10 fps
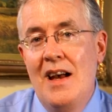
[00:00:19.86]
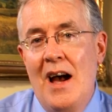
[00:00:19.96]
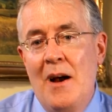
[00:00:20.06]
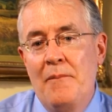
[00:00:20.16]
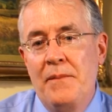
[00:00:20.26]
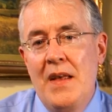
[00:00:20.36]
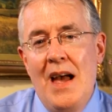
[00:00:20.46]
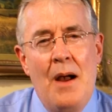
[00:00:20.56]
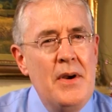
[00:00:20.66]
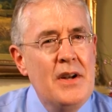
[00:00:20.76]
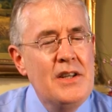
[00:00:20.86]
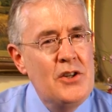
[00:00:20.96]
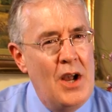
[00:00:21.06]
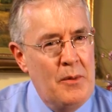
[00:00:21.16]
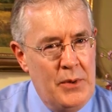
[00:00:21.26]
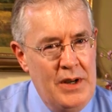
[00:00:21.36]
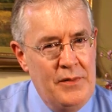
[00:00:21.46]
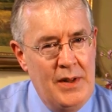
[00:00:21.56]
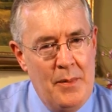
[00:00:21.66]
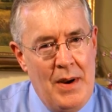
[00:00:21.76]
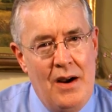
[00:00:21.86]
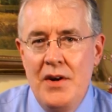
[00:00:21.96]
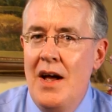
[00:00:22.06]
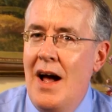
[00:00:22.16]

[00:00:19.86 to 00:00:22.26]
I'm here to just talk briefly about